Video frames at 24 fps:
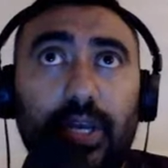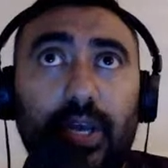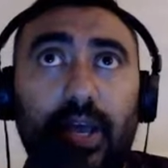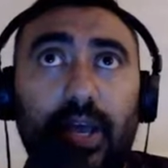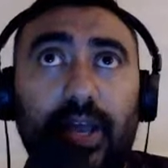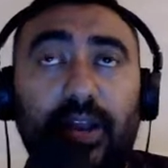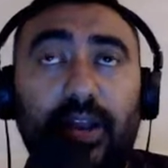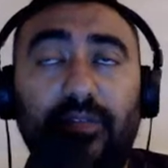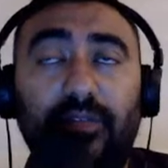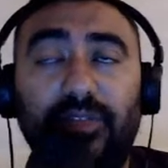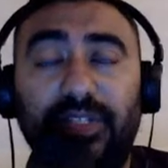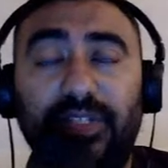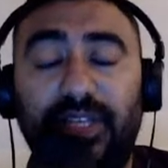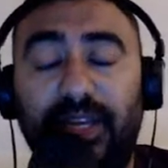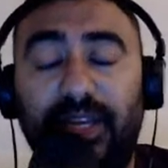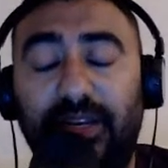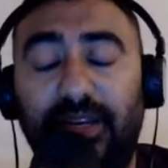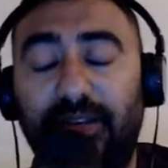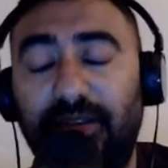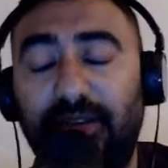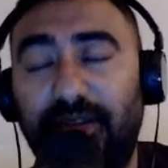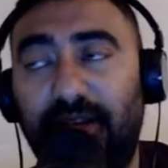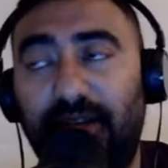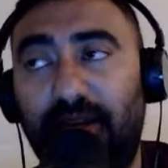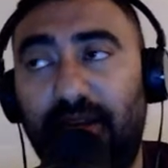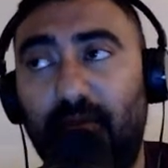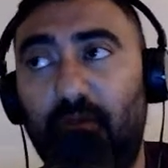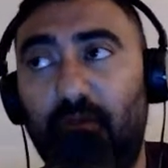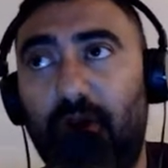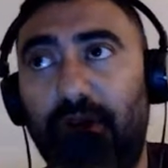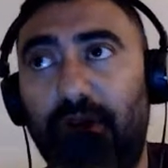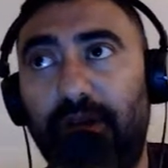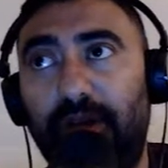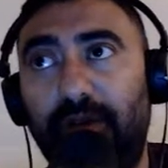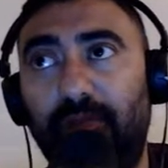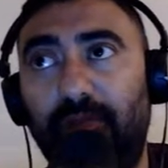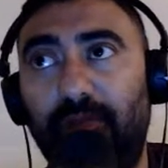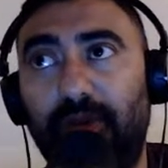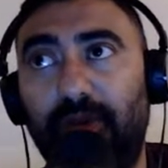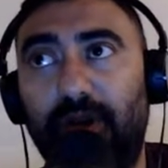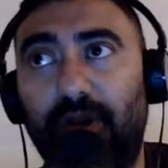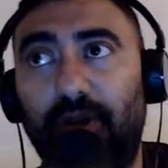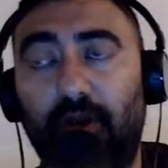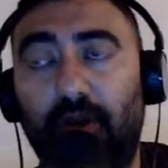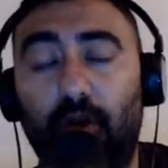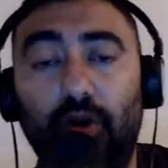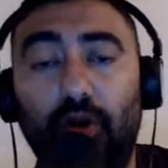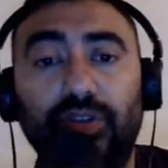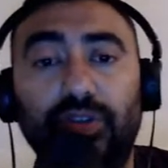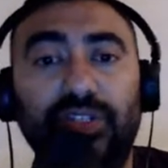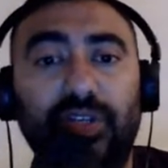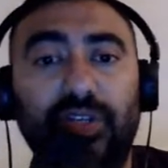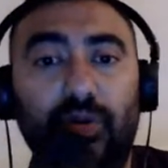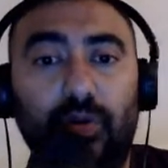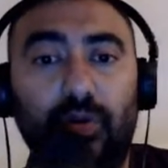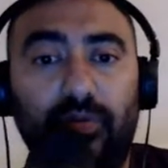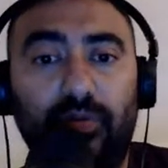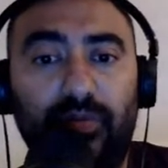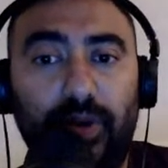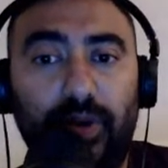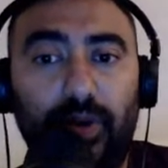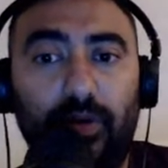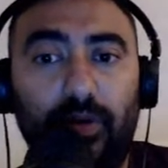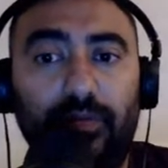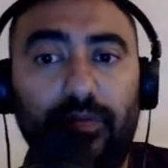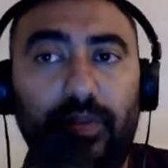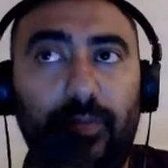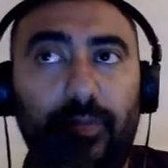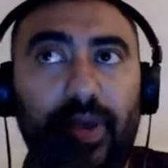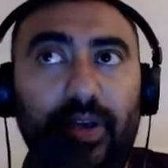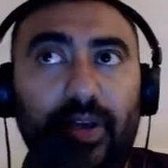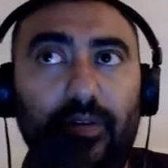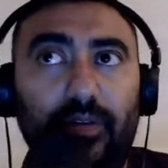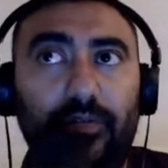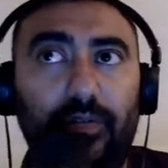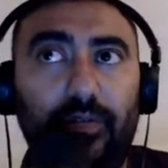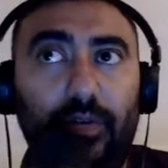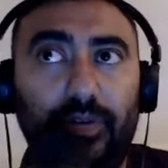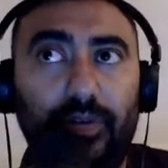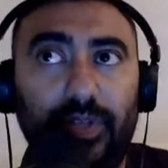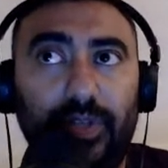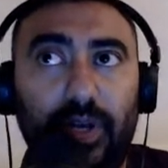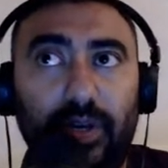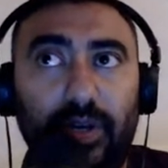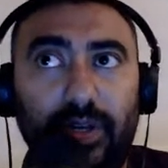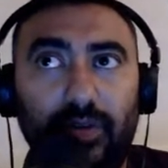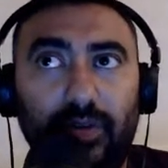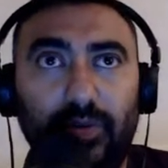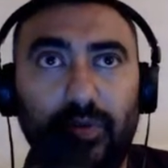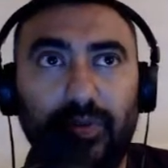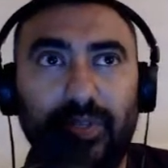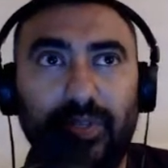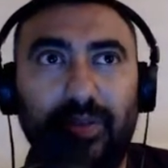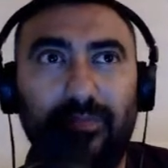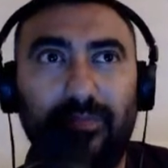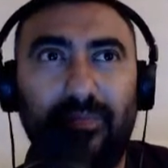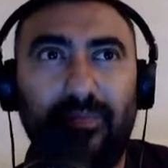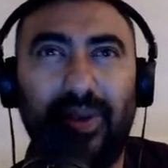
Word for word: And I've said in my you know consequent video off the back of those articles that